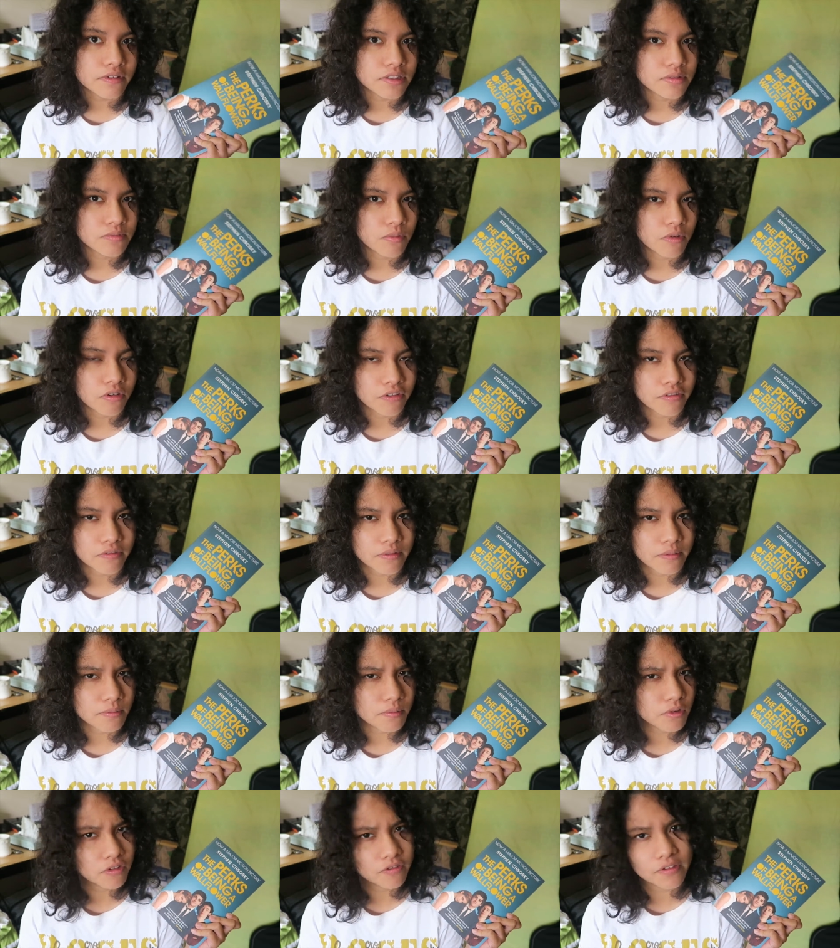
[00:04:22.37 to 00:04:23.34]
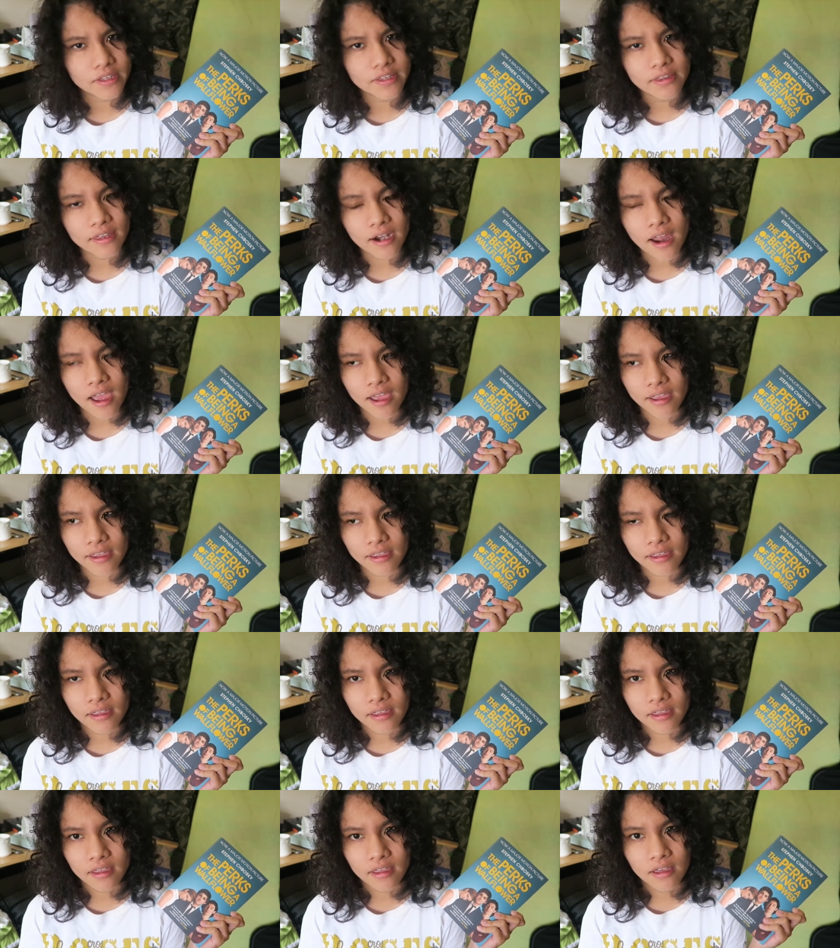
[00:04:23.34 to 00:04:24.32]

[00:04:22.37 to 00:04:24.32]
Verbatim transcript: it's more of the movie that I